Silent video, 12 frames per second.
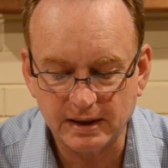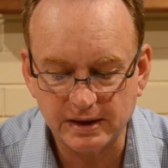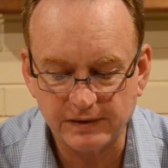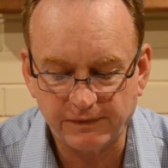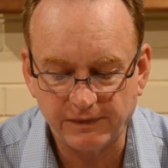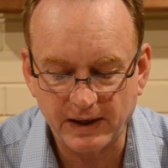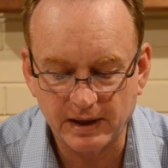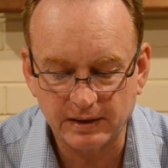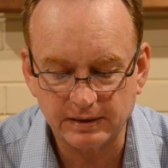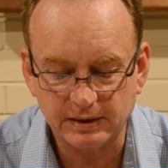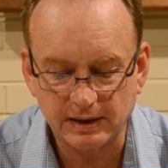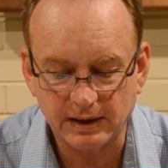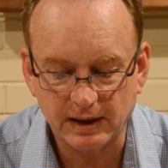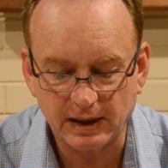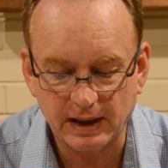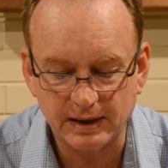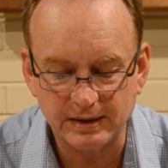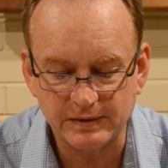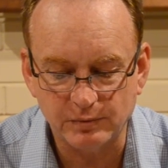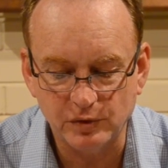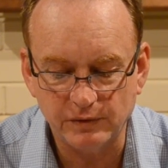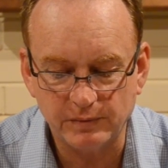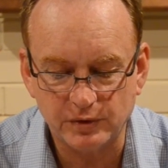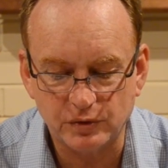then is found at his
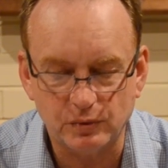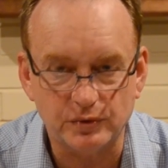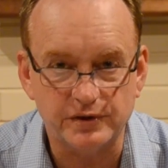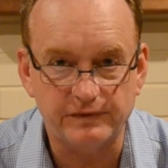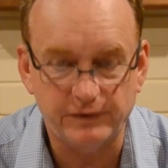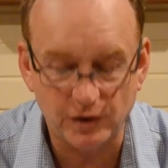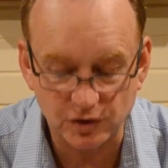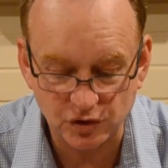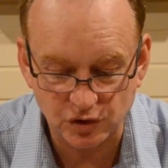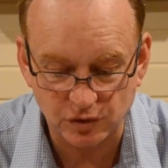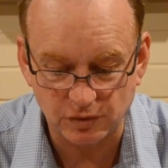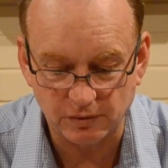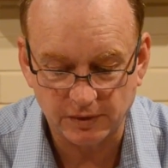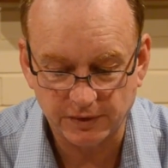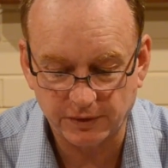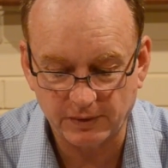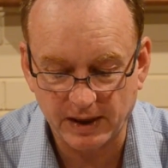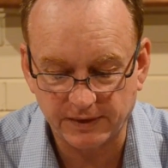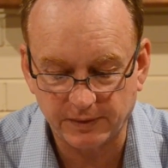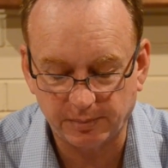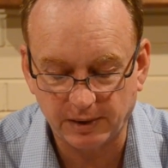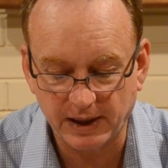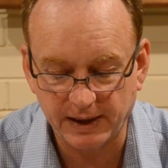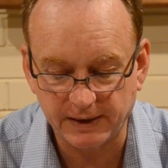movement towards virtue throughout the
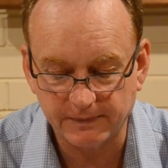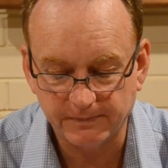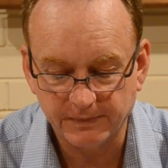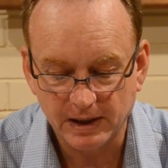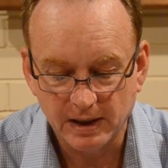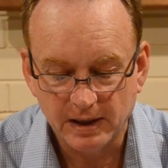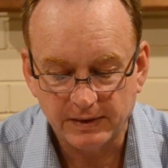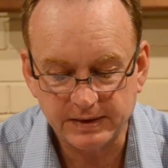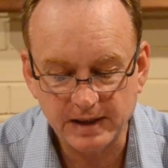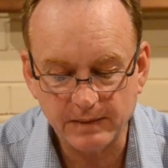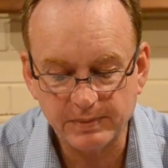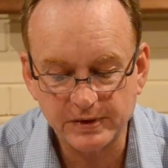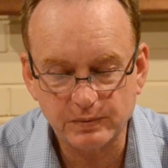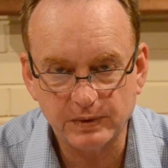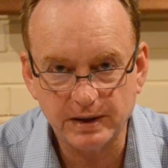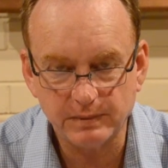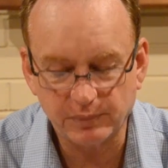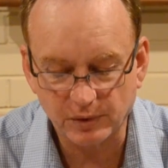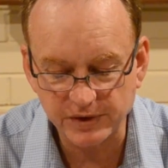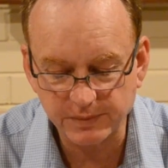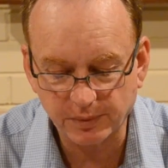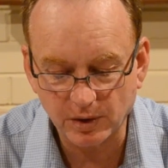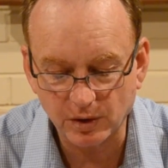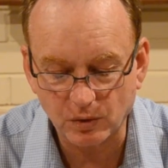play. The tempest within
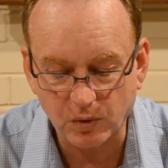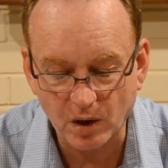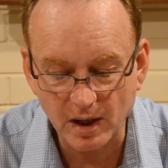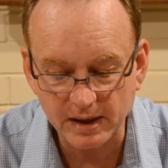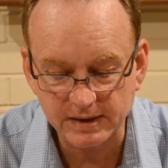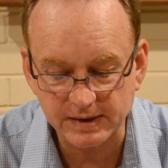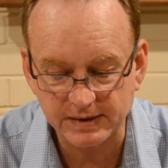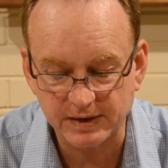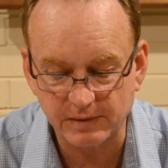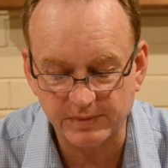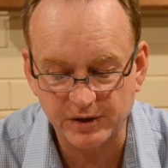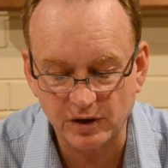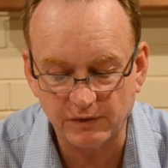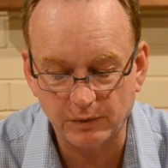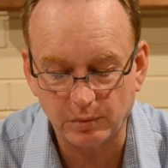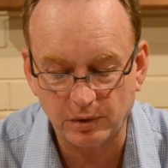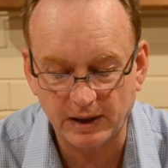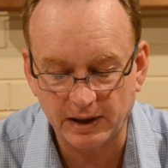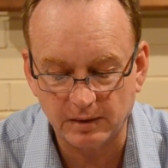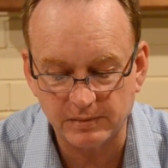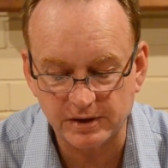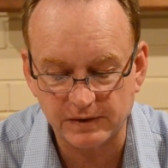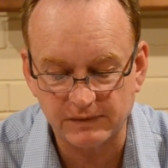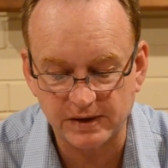Prospero quiets as the observable
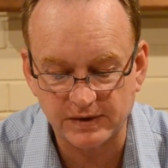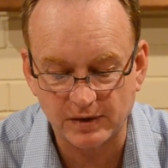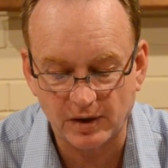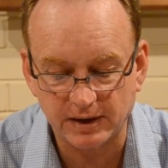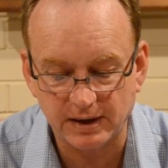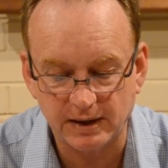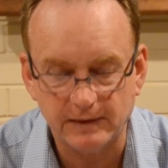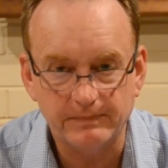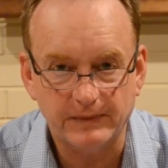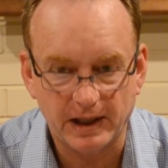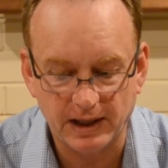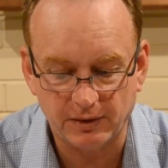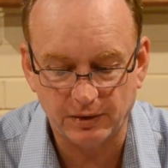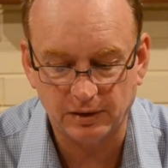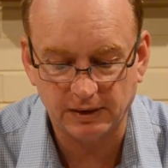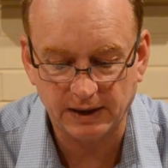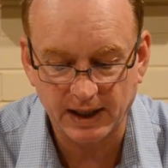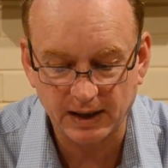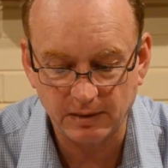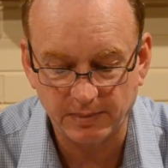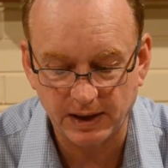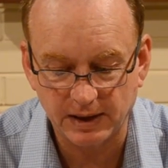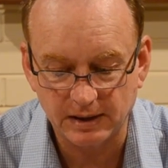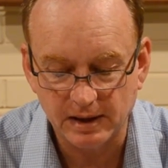elements of his psyche, Ariel and
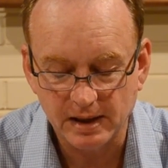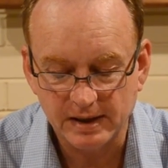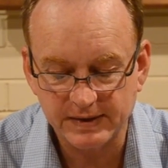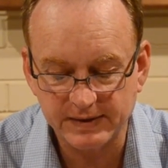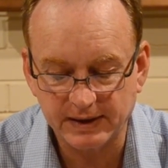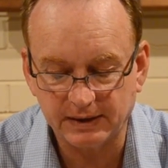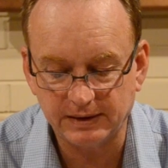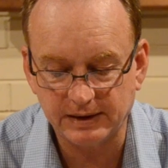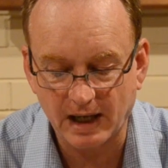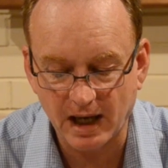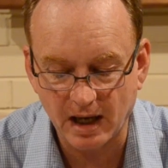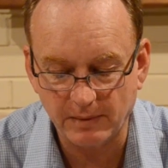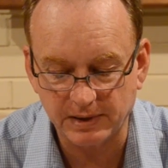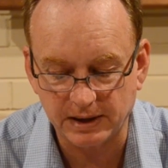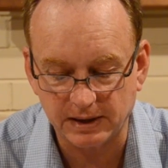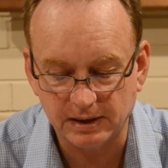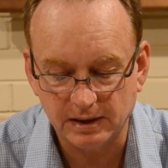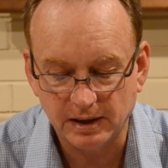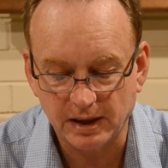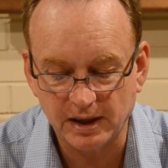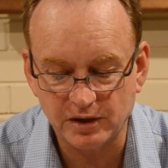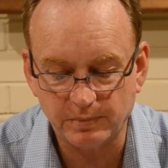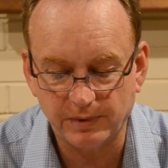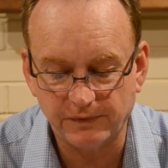Caliban, settle into harmony,
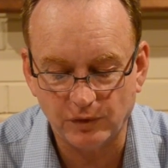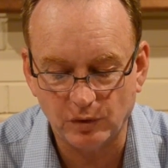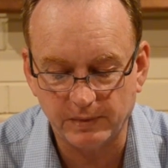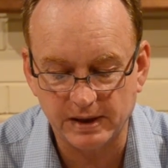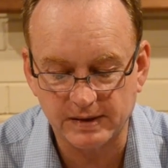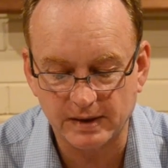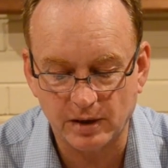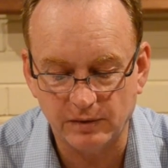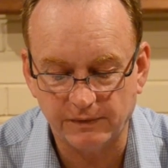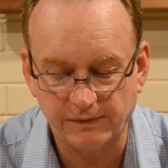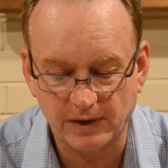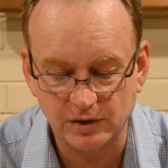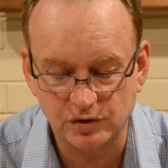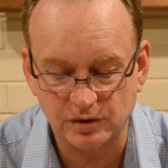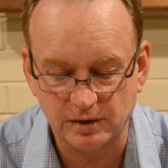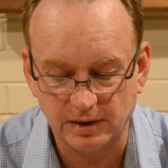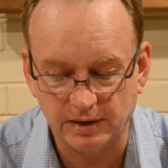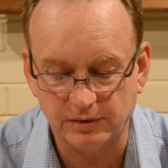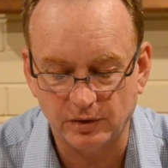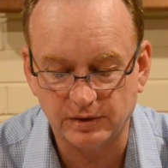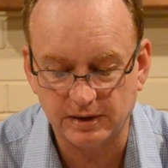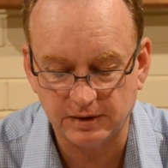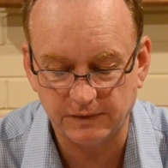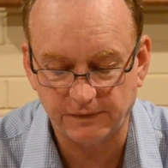each performing his own function and
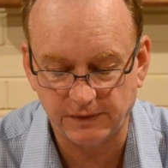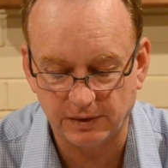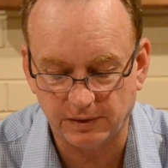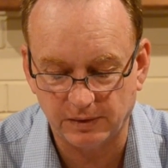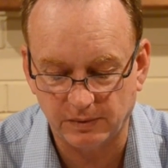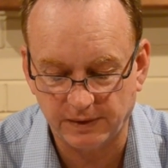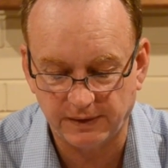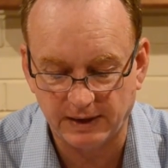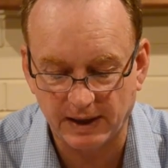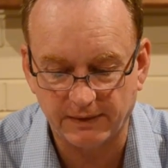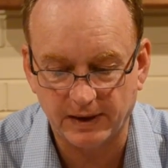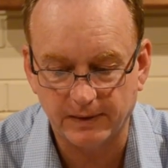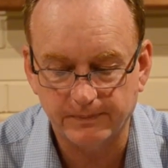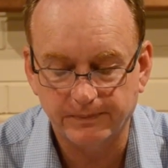not interfering with the other."